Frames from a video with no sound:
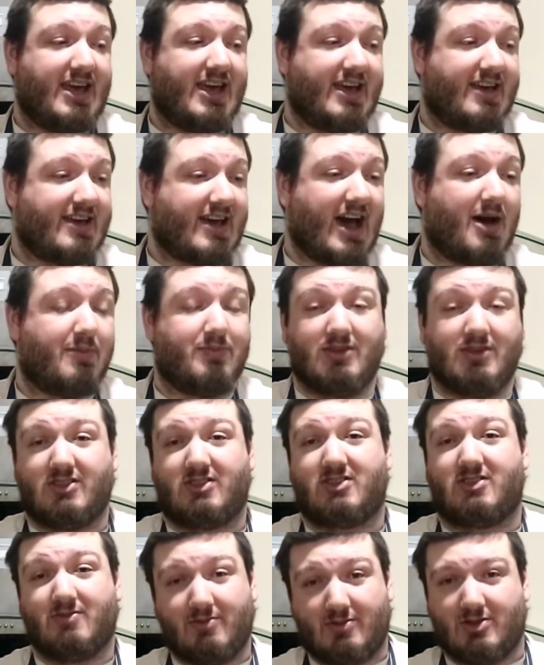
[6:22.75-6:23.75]
It
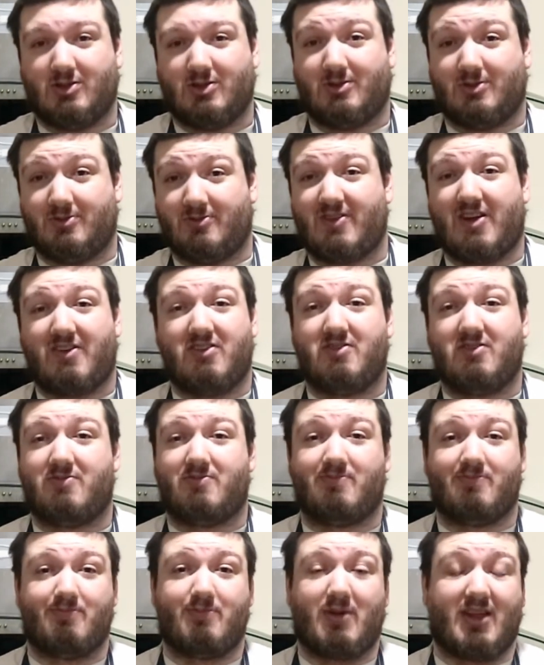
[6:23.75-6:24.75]
happens to very
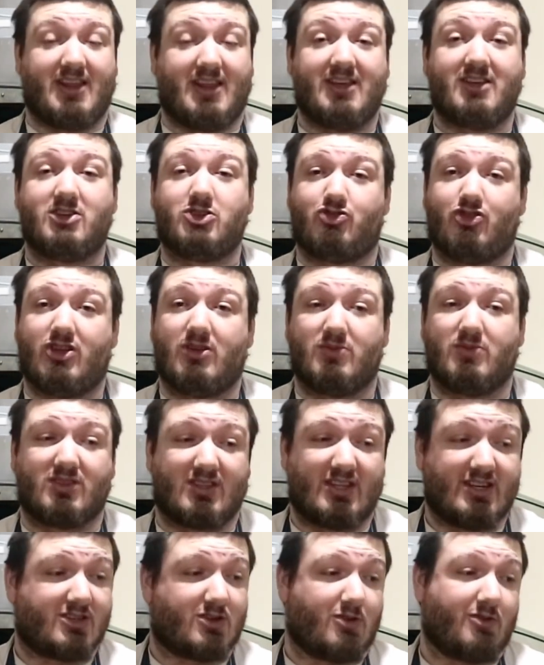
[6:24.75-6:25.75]
many streamers,
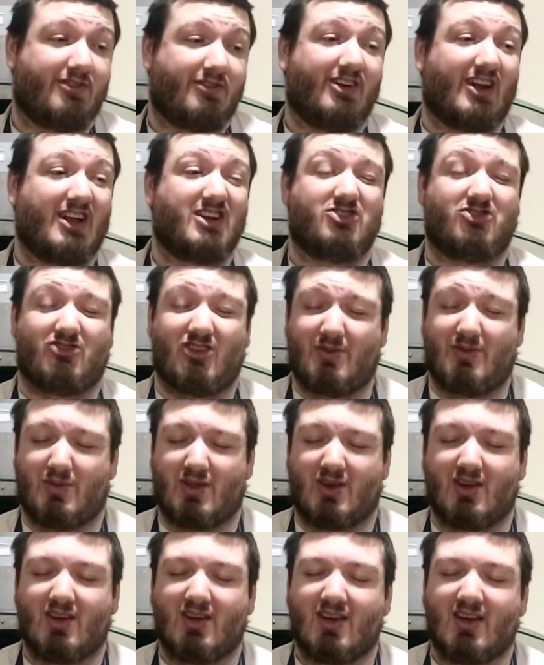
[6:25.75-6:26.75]
they just don't feel like
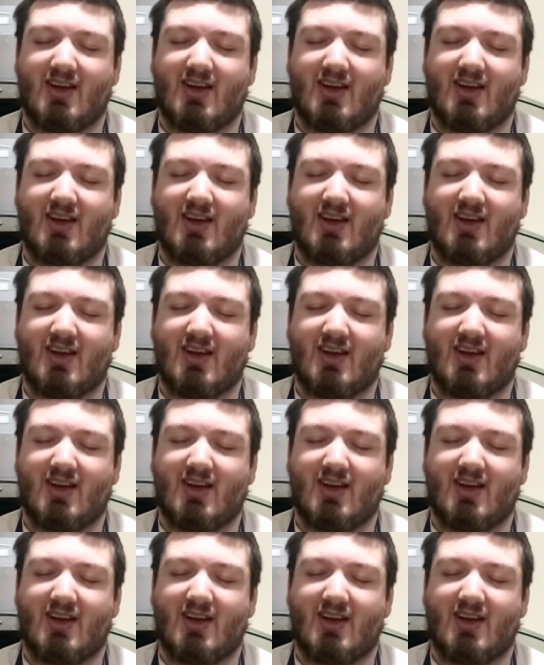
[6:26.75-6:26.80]
streaming.